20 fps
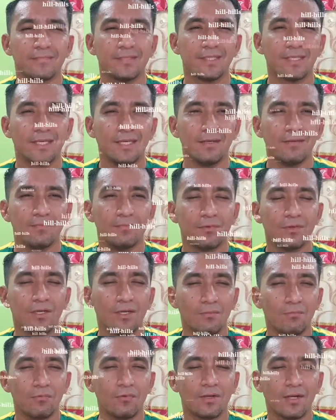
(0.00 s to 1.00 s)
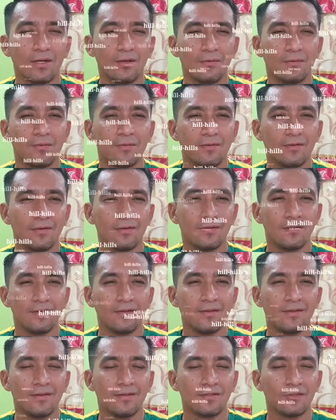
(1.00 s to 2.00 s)
Okay, bukit bukau.
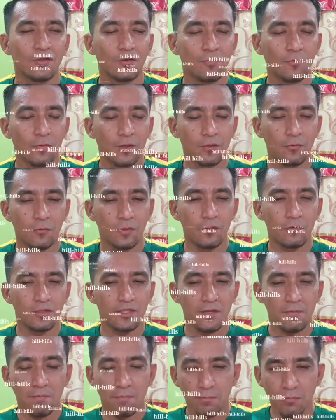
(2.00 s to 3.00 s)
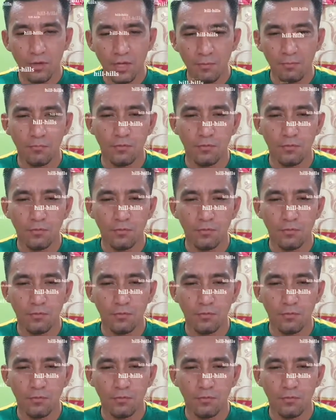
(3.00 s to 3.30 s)
So when you say bukit